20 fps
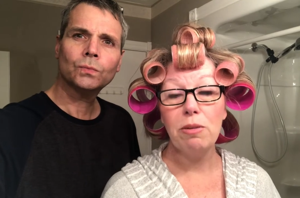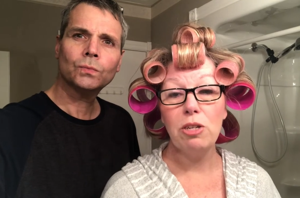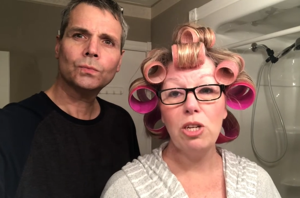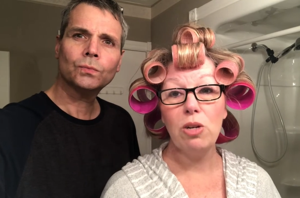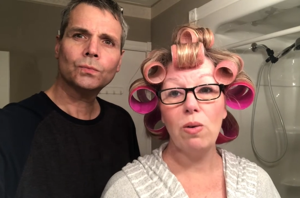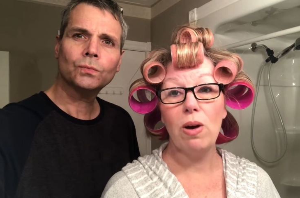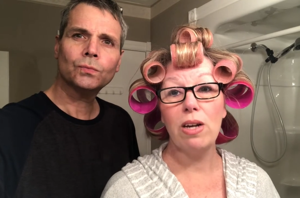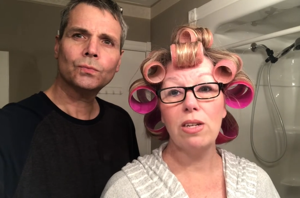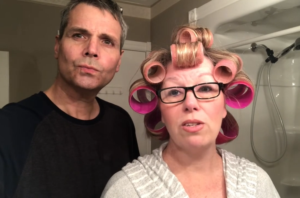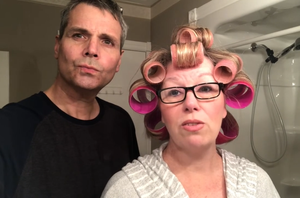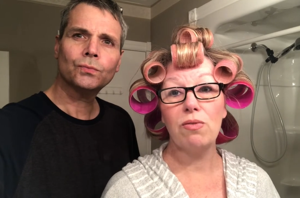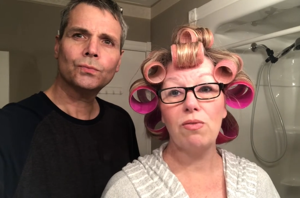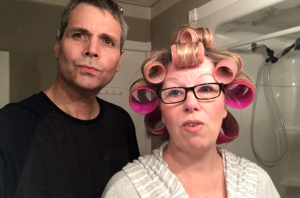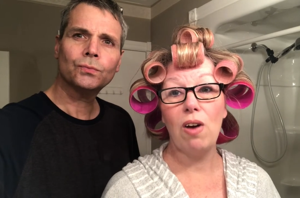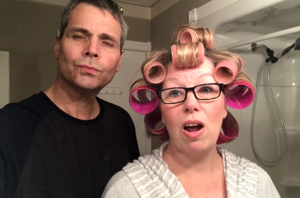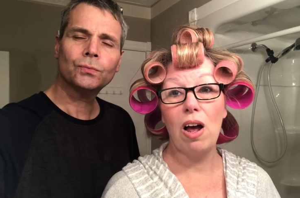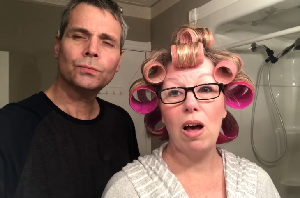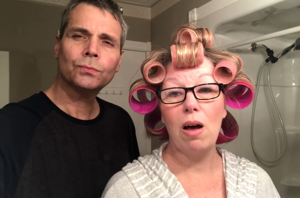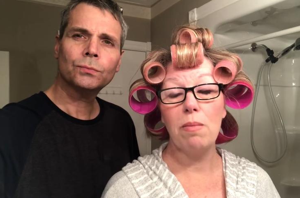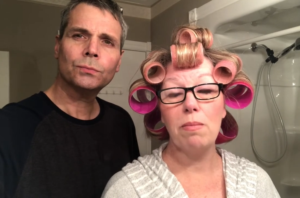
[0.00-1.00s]
Speaker 1: to us
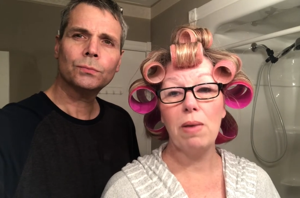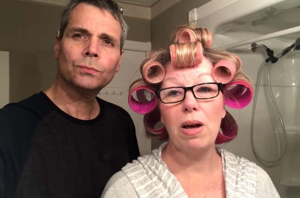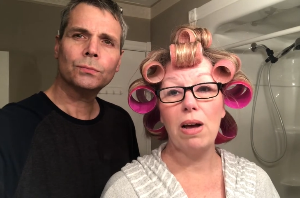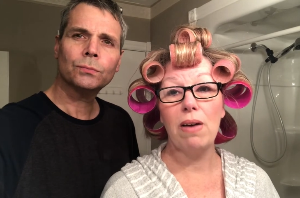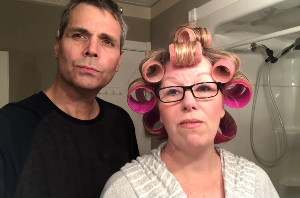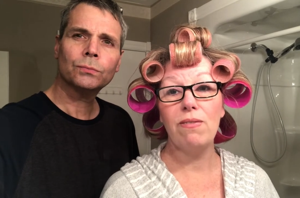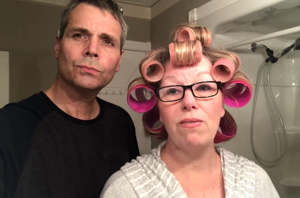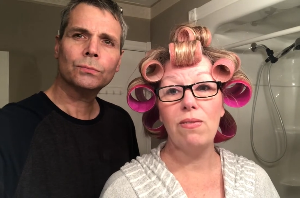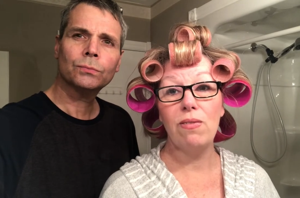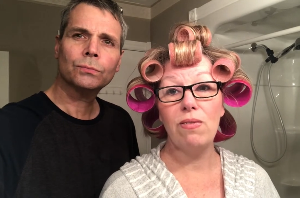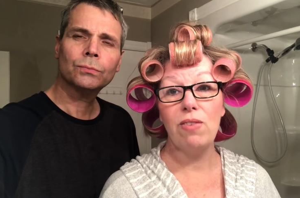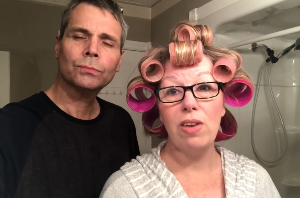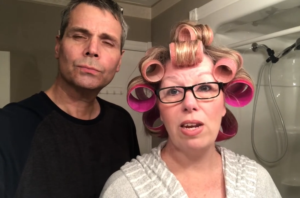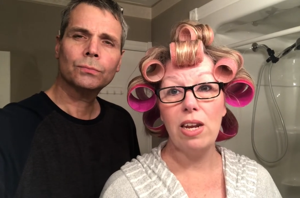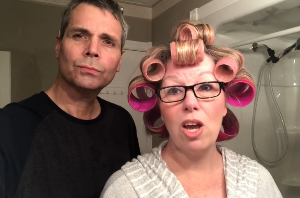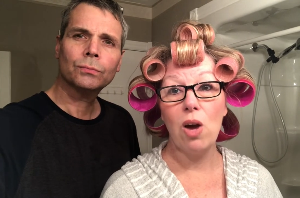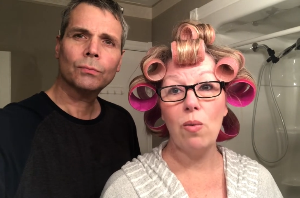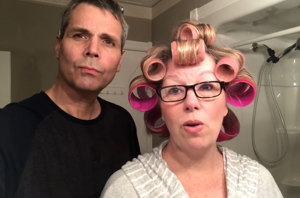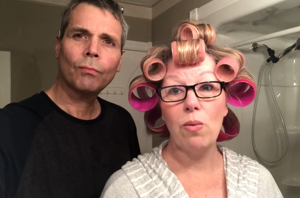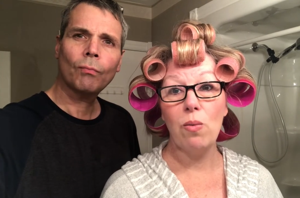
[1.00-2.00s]
from a
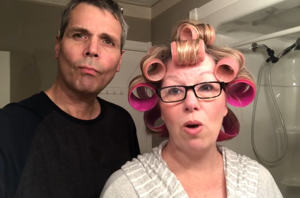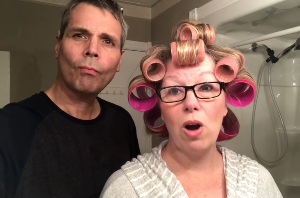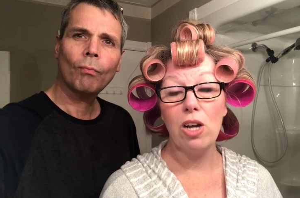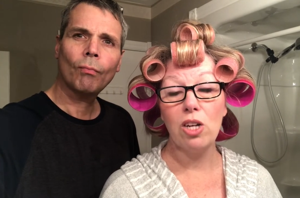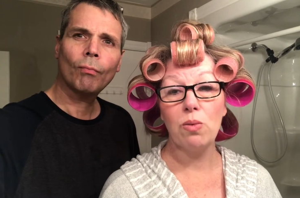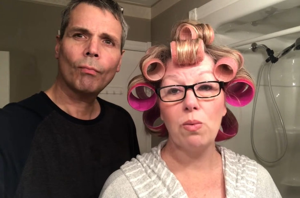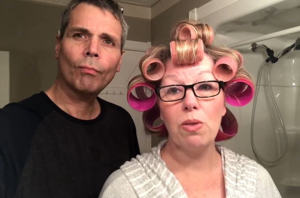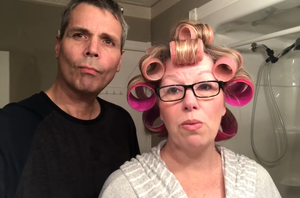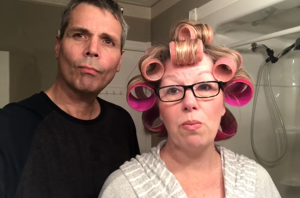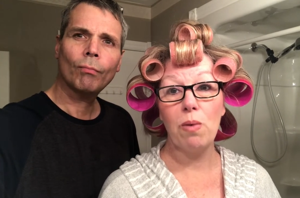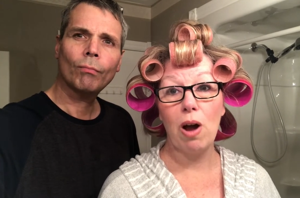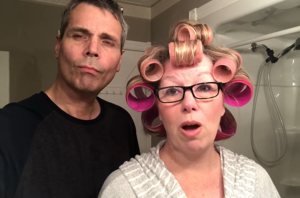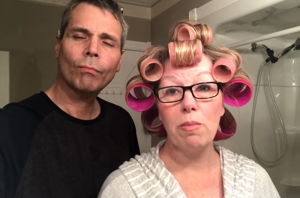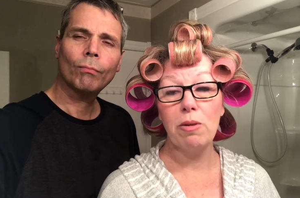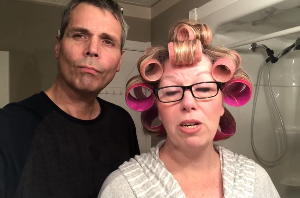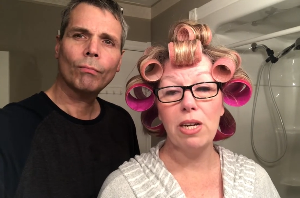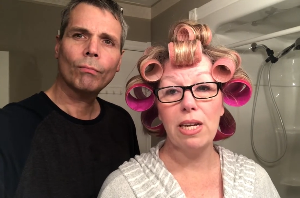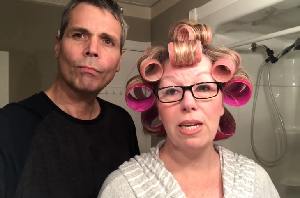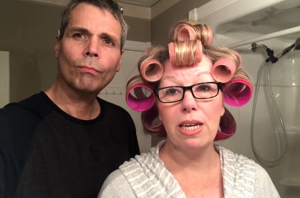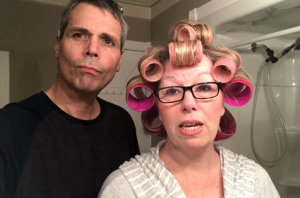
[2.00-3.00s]
video we watched with
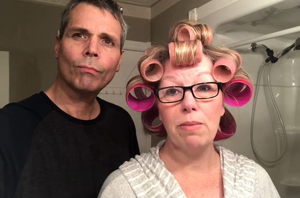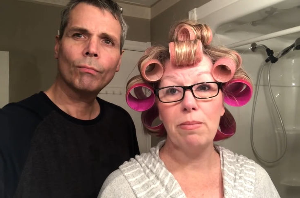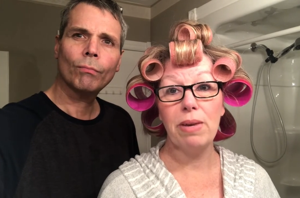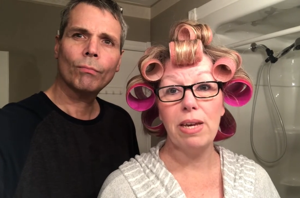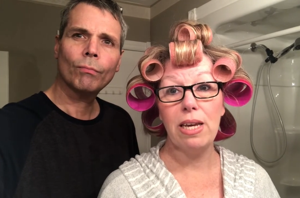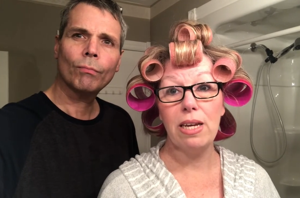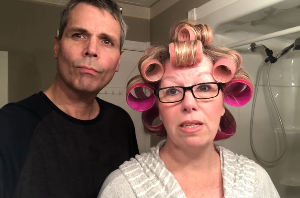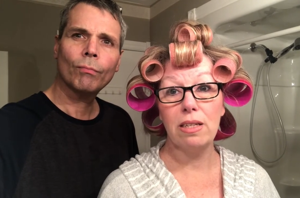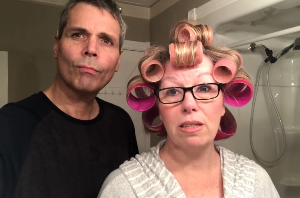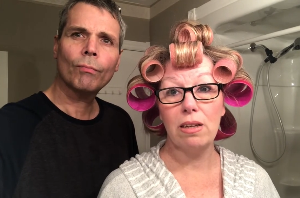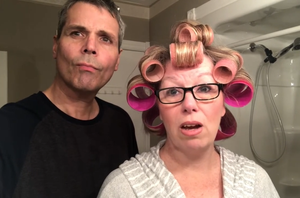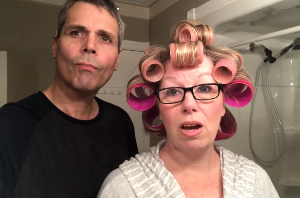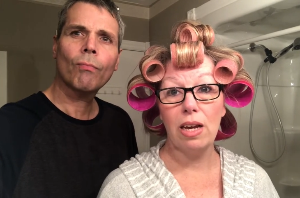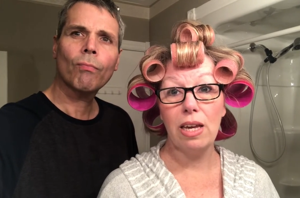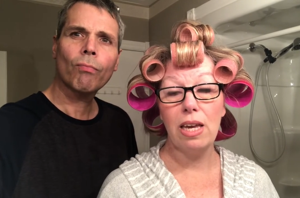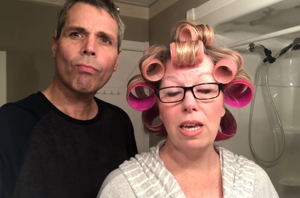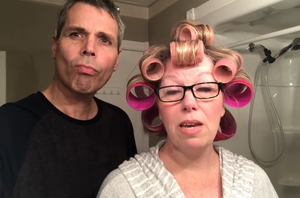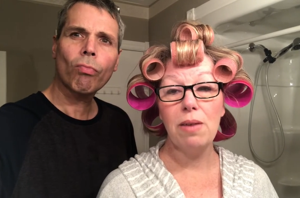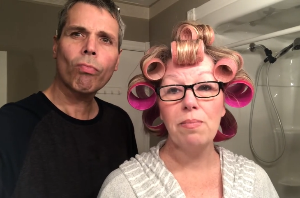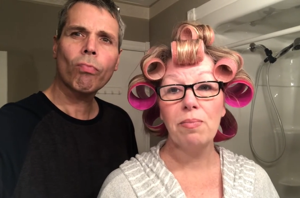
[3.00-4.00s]
Robert and Kim
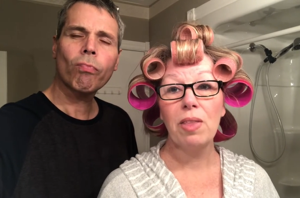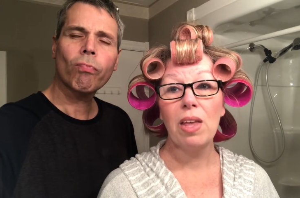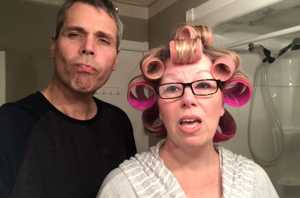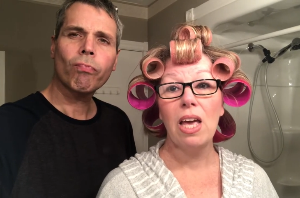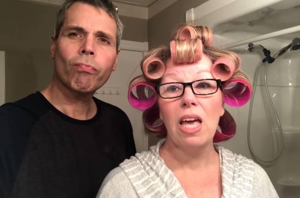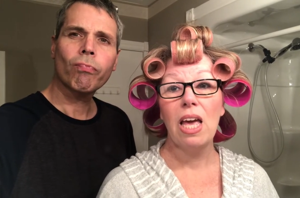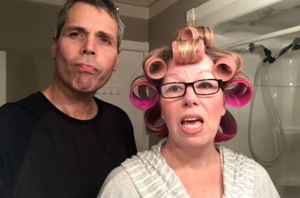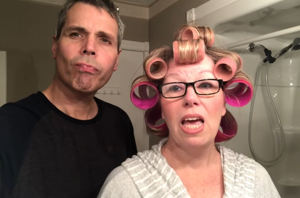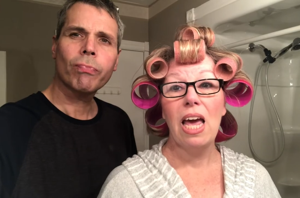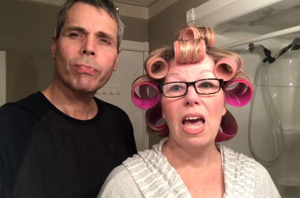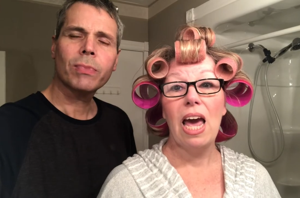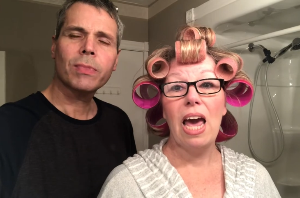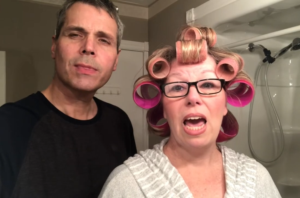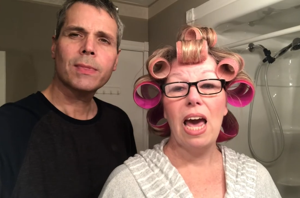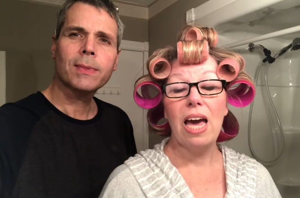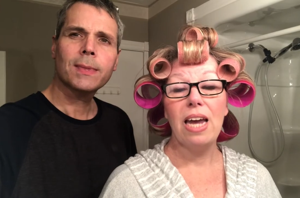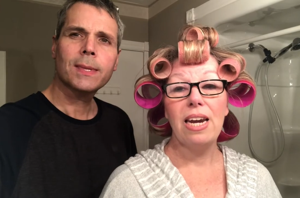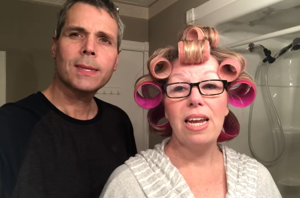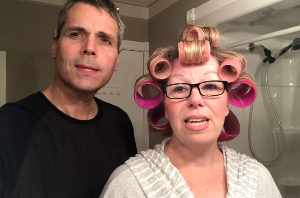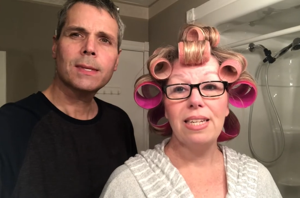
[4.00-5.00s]
Kiyosaki.
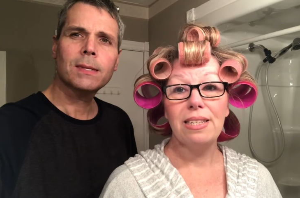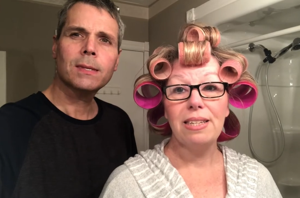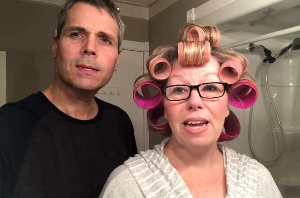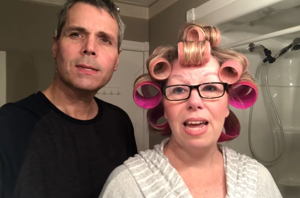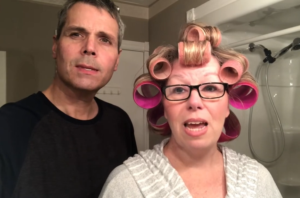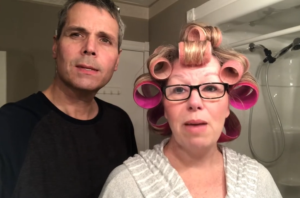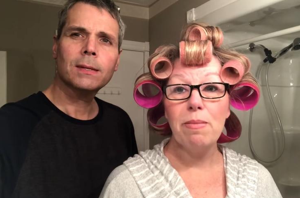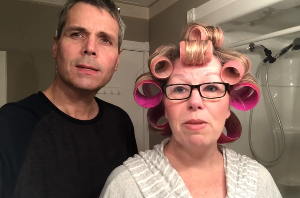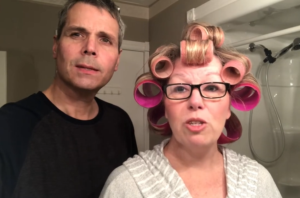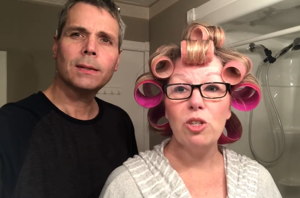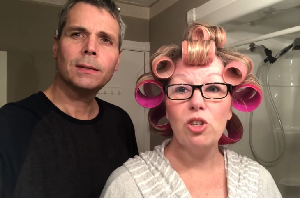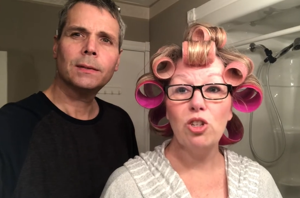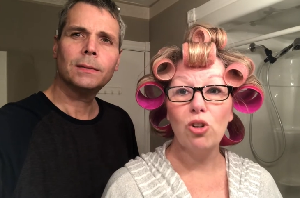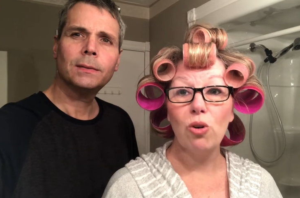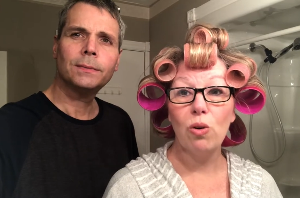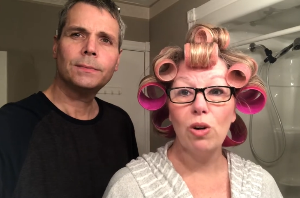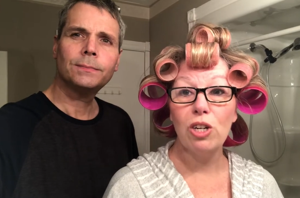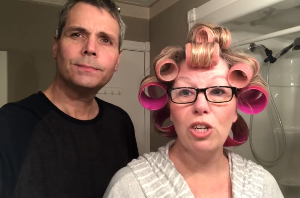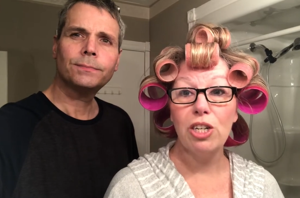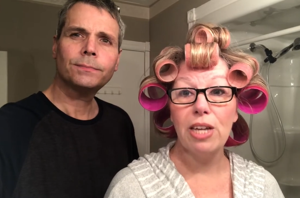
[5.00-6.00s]
And his name is
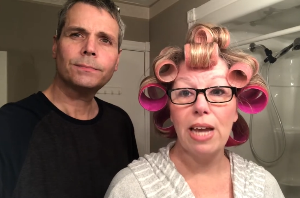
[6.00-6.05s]
George